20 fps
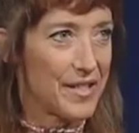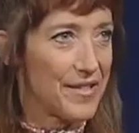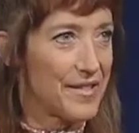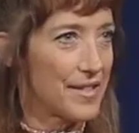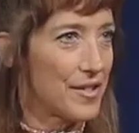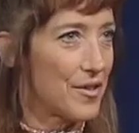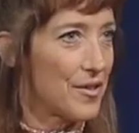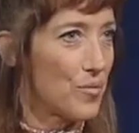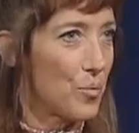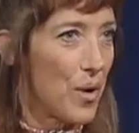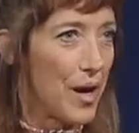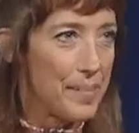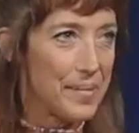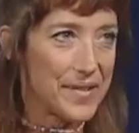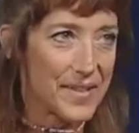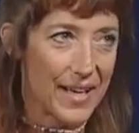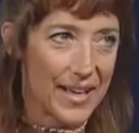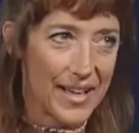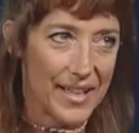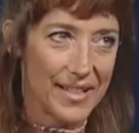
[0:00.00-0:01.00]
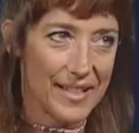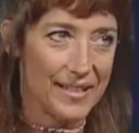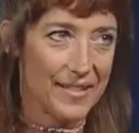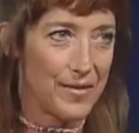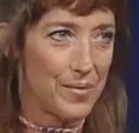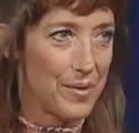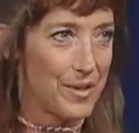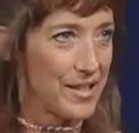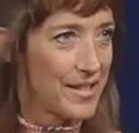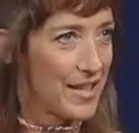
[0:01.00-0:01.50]
Is there a website?
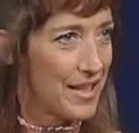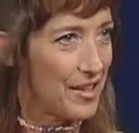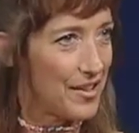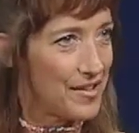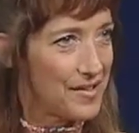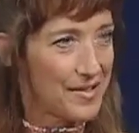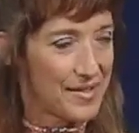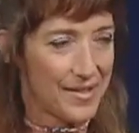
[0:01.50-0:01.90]
You want to tell us?